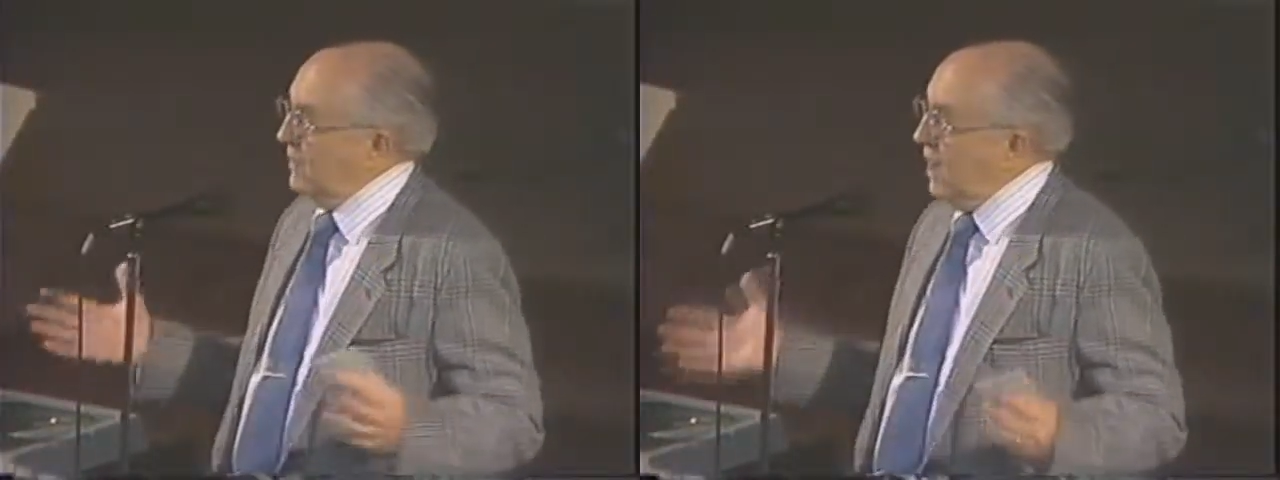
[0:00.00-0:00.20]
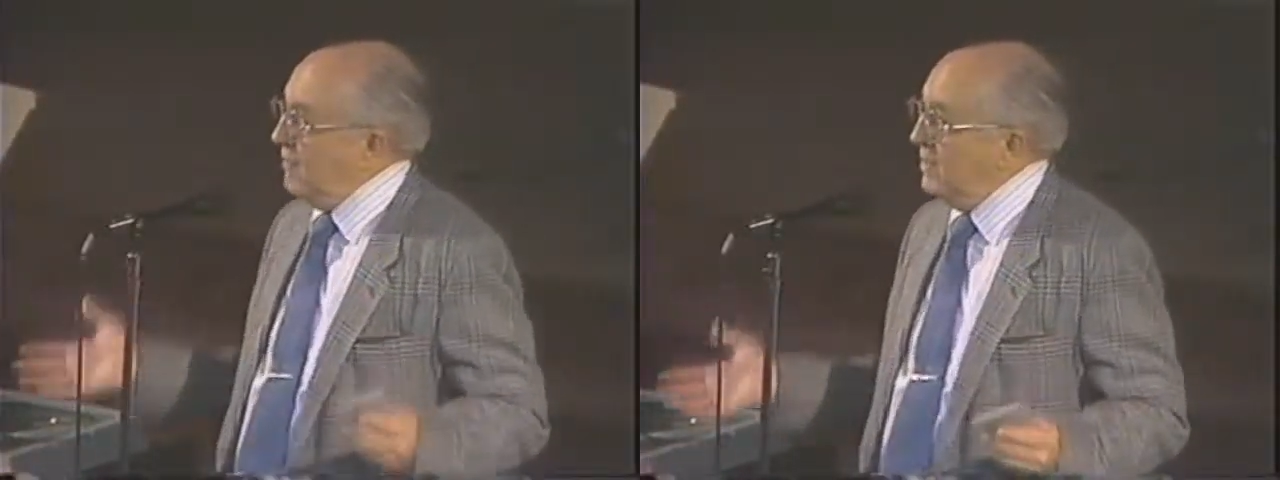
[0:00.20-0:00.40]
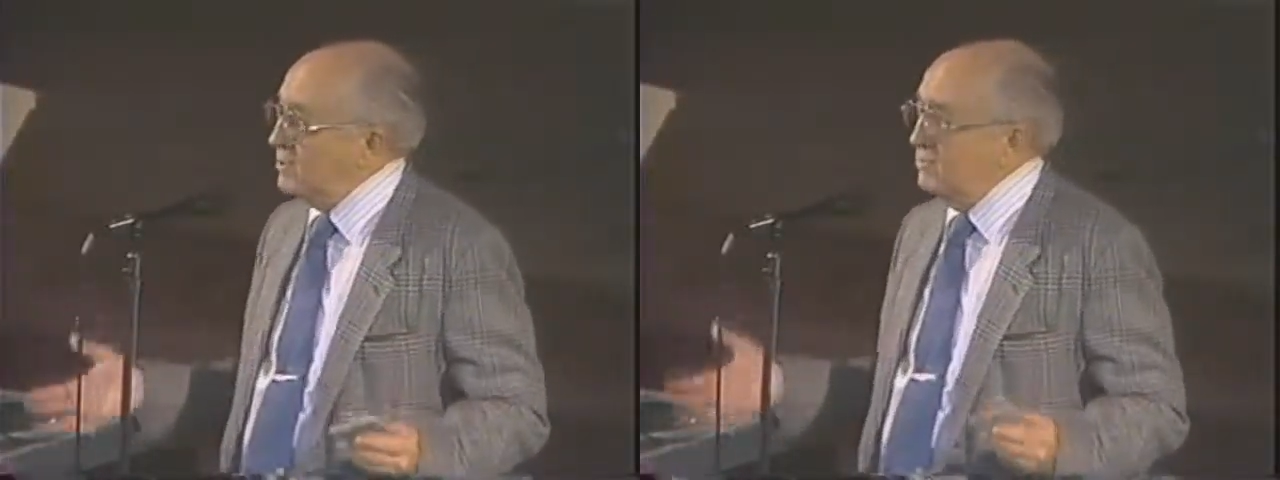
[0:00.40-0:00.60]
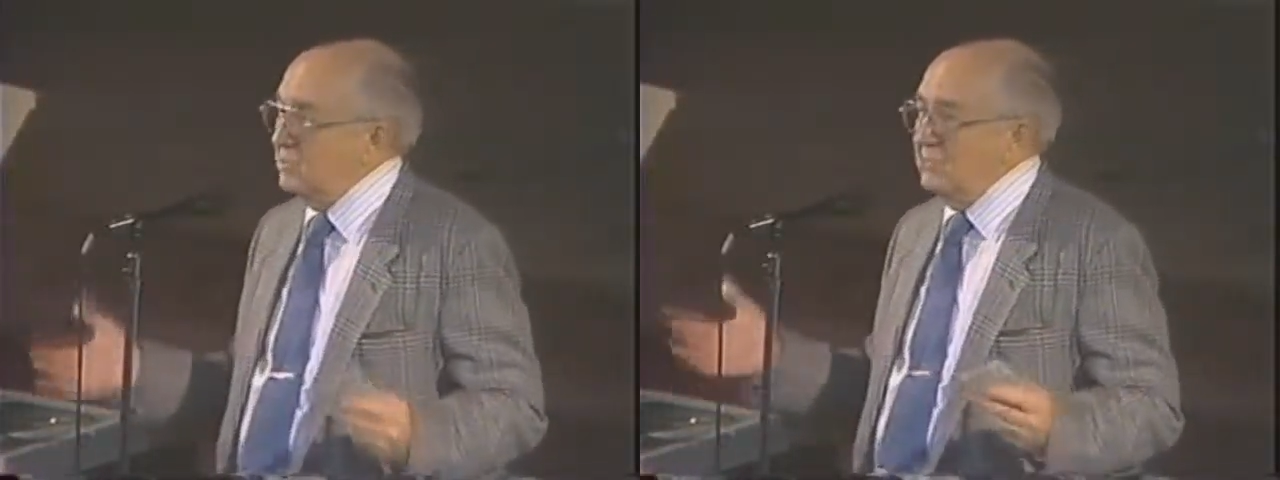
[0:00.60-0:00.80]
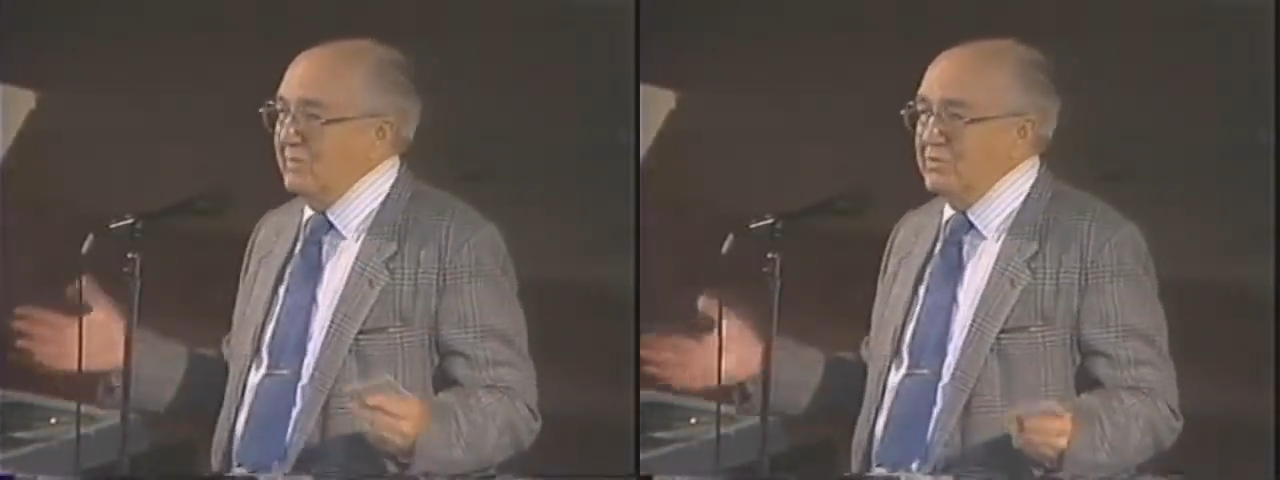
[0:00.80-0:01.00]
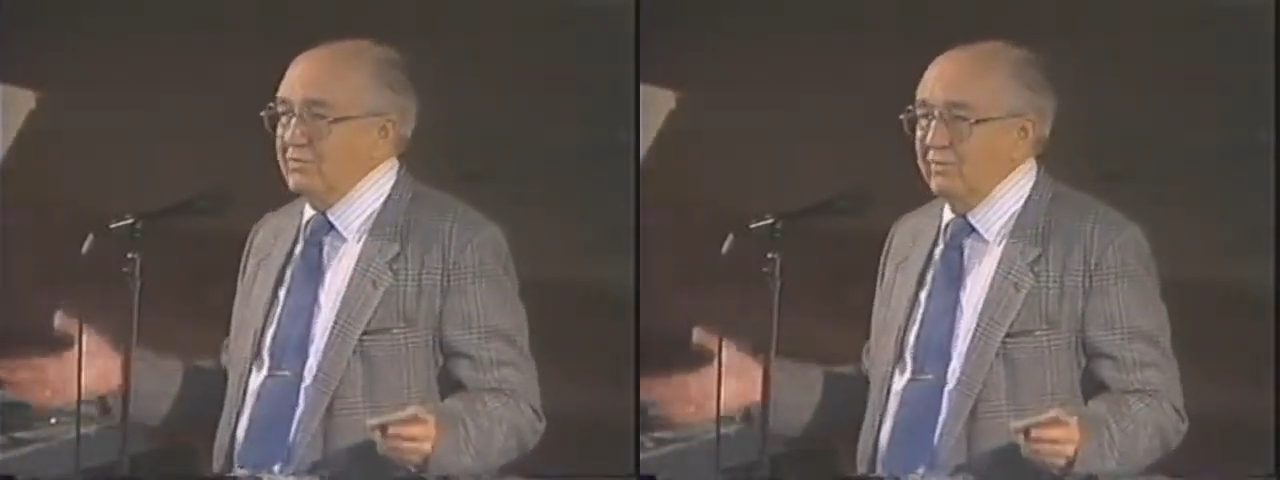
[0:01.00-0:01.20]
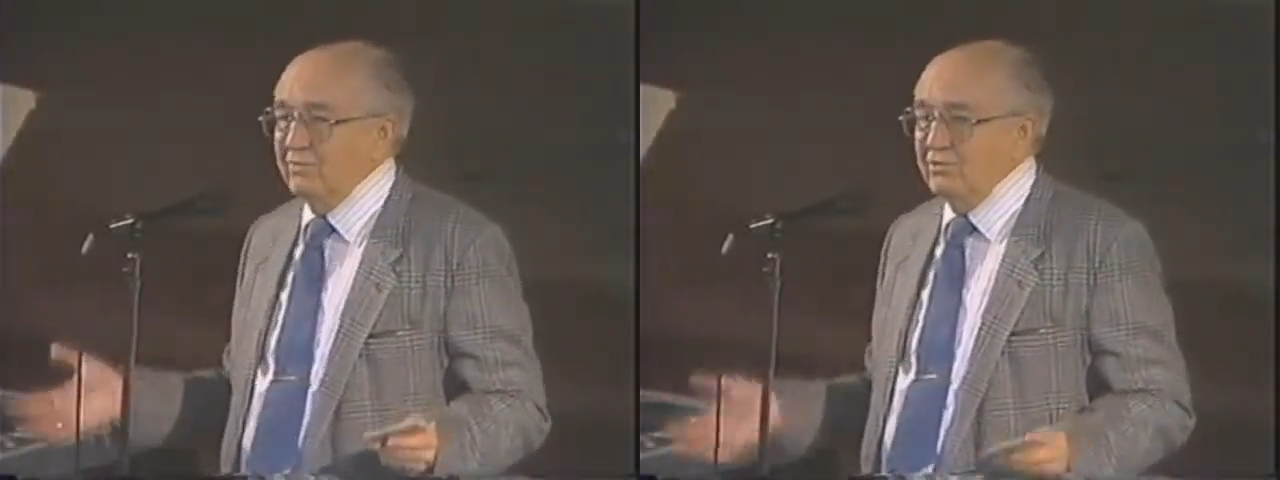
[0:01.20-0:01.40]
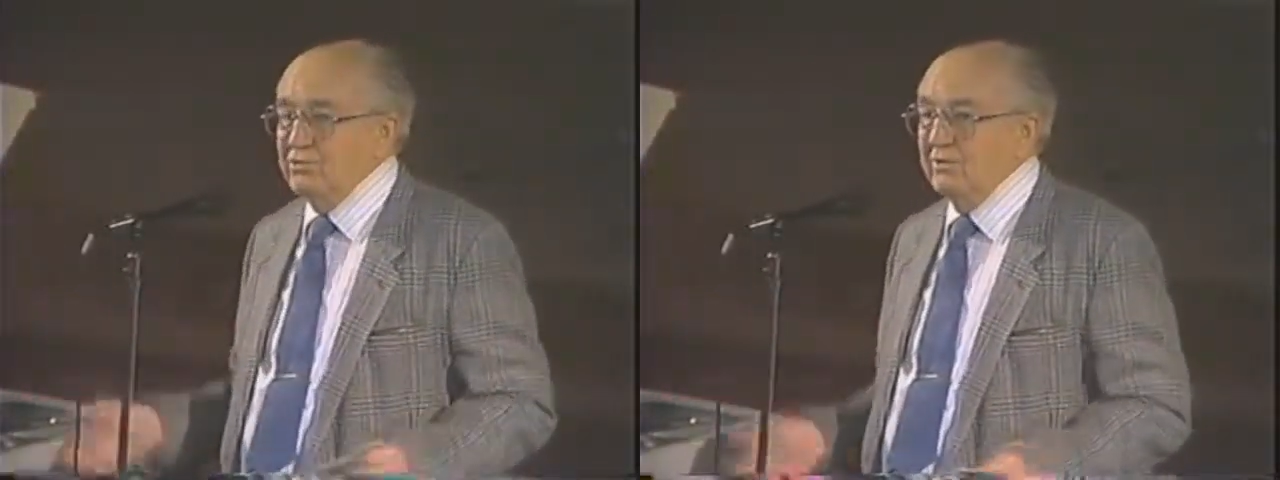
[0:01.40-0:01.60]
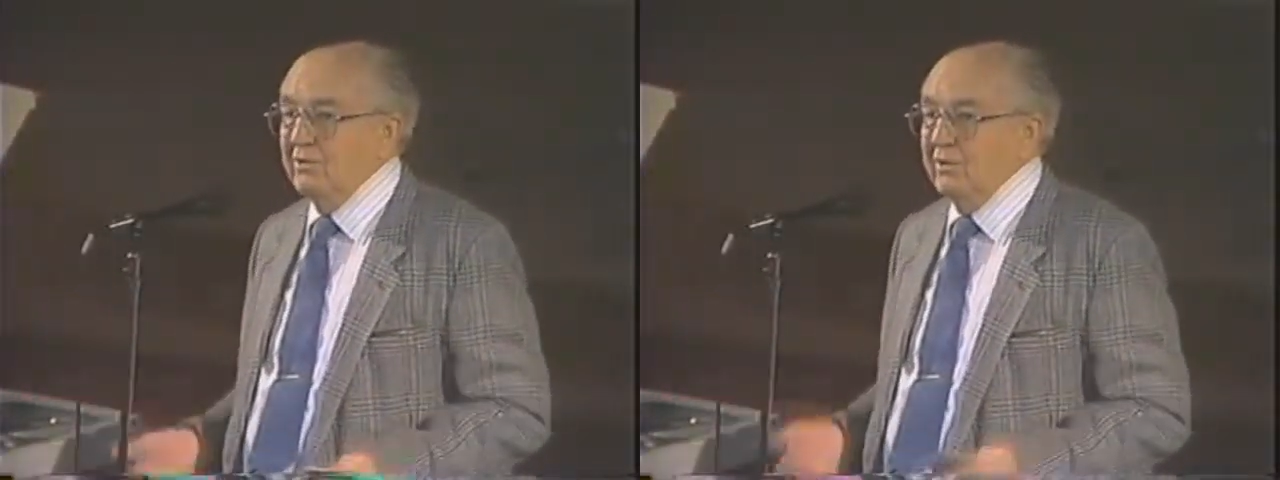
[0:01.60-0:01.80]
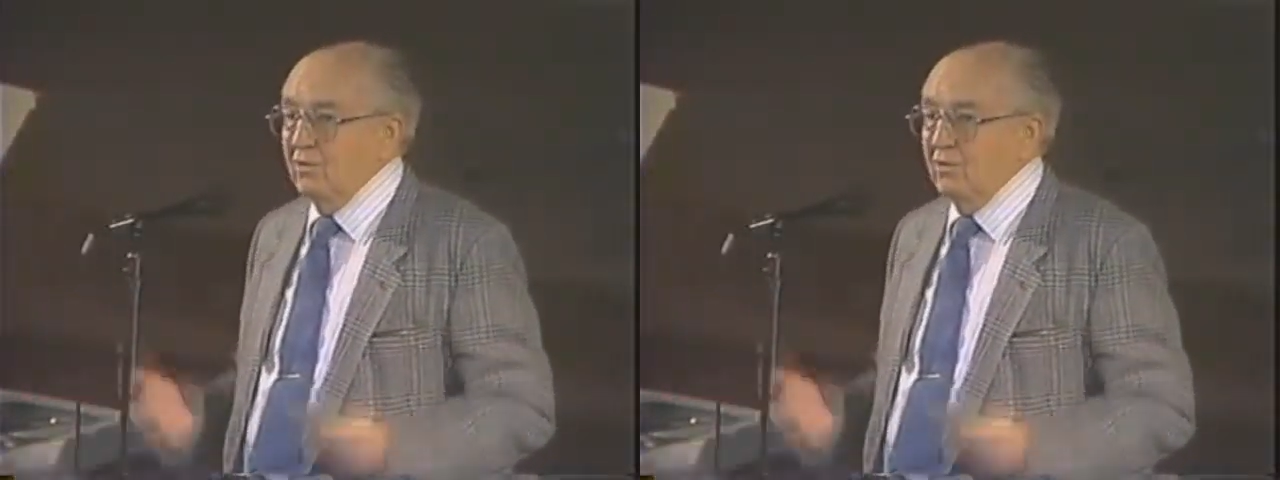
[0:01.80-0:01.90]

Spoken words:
communism, which is based on evolution,